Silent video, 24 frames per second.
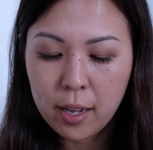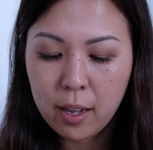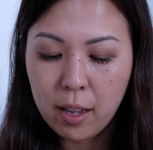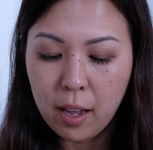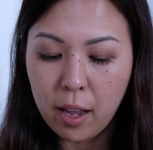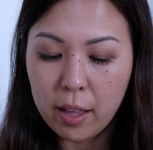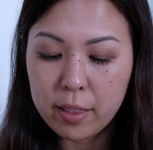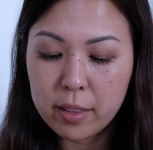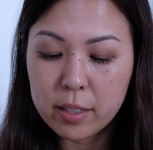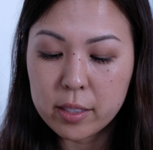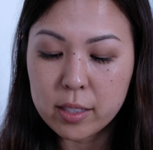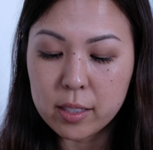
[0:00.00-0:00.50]

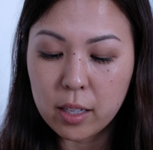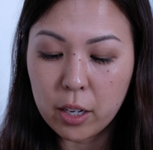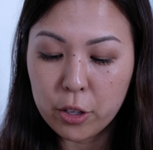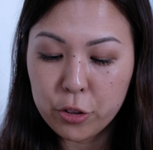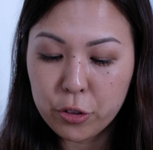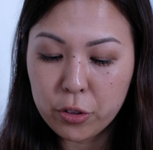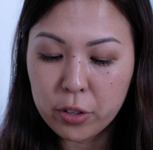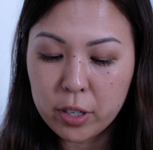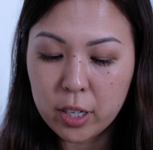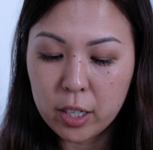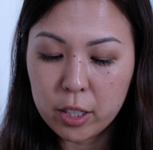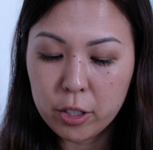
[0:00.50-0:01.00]
And this
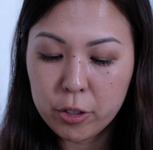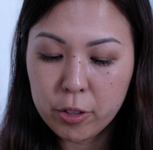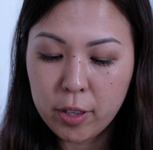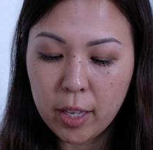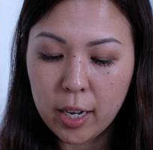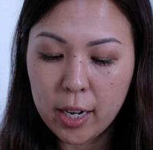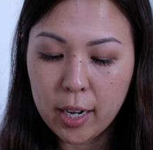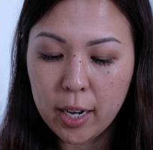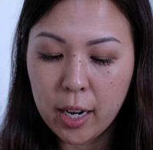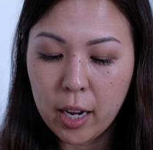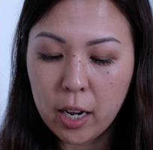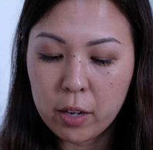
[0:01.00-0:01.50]
other color that
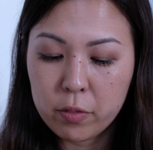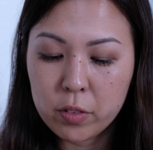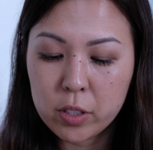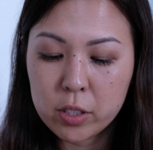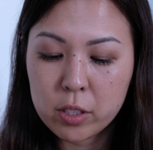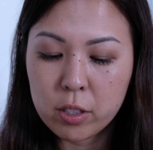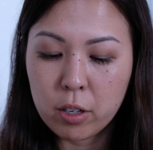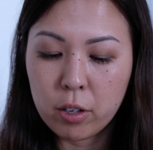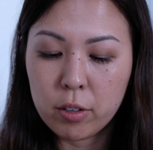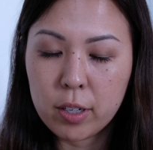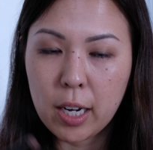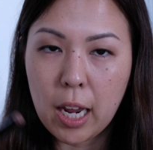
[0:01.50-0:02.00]
I have is
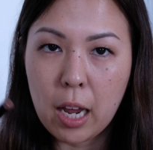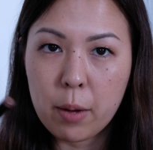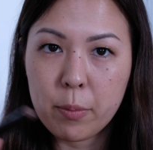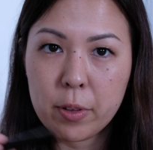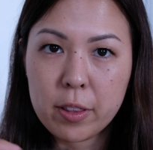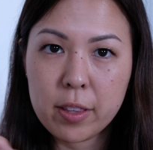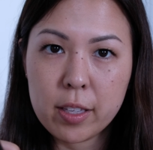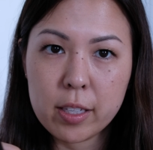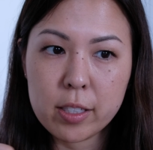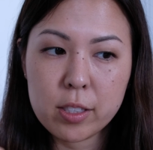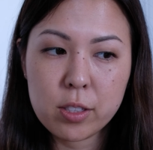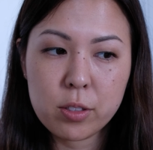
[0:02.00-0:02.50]
called Amethyst.